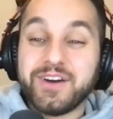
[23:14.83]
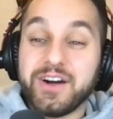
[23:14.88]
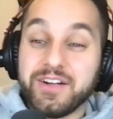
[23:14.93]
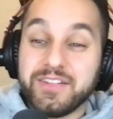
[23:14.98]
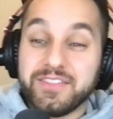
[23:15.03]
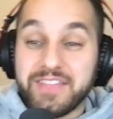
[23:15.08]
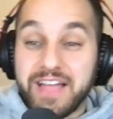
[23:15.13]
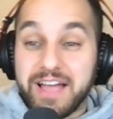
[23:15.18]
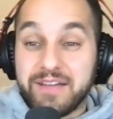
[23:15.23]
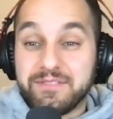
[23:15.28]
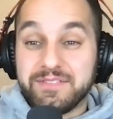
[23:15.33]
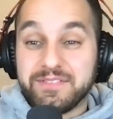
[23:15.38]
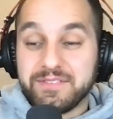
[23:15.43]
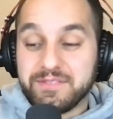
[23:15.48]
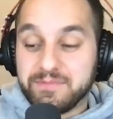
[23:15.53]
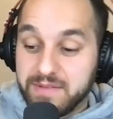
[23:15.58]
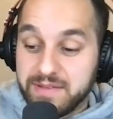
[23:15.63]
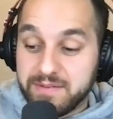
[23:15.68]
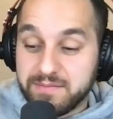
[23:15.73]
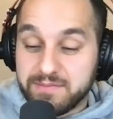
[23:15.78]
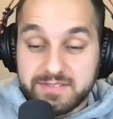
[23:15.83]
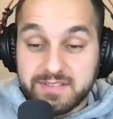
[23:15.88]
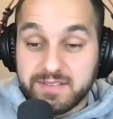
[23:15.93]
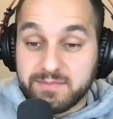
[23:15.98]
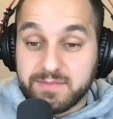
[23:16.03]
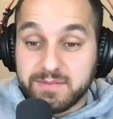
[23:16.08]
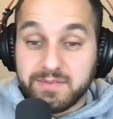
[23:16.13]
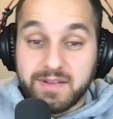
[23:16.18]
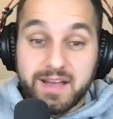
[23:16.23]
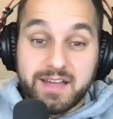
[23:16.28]
Well, okay.
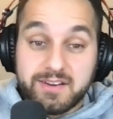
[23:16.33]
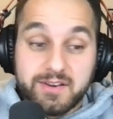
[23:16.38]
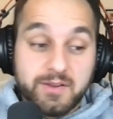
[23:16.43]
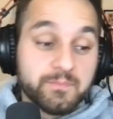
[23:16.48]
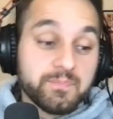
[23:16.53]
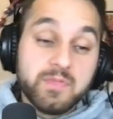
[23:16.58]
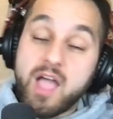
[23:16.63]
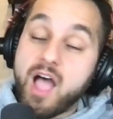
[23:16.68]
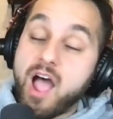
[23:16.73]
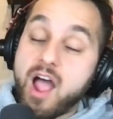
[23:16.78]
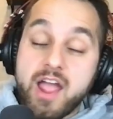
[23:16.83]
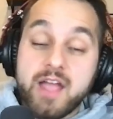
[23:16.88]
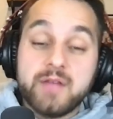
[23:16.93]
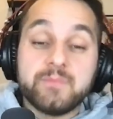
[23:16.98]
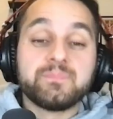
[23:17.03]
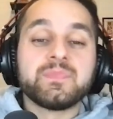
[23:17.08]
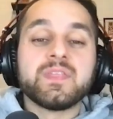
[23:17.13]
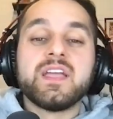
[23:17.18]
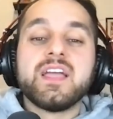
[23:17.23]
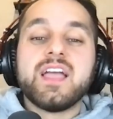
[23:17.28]
Some people, I don't know. All right.